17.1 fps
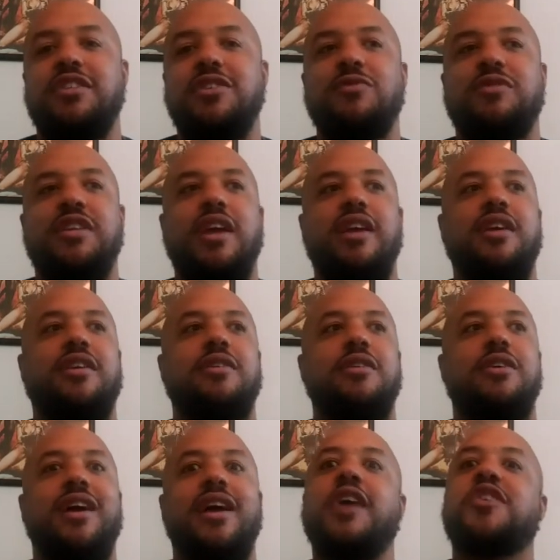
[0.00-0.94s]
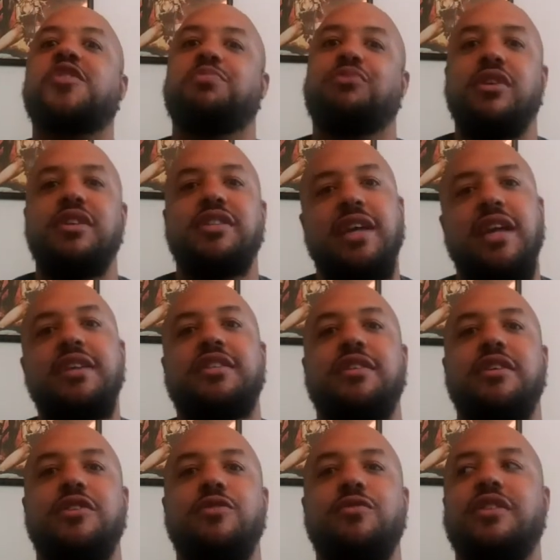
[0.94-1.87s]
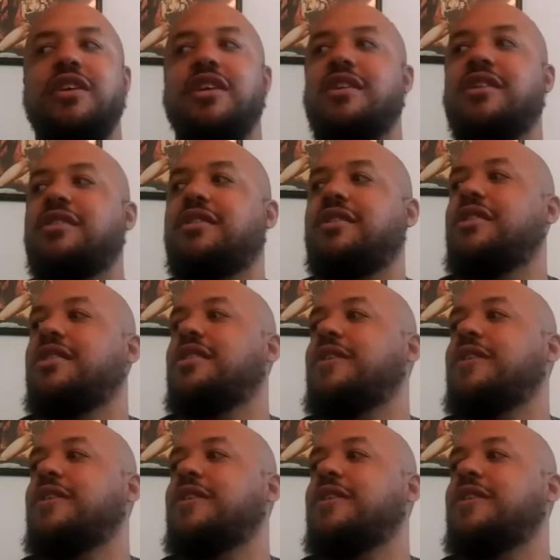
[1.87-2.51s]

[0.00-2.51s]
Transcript: you think exploitation, you think,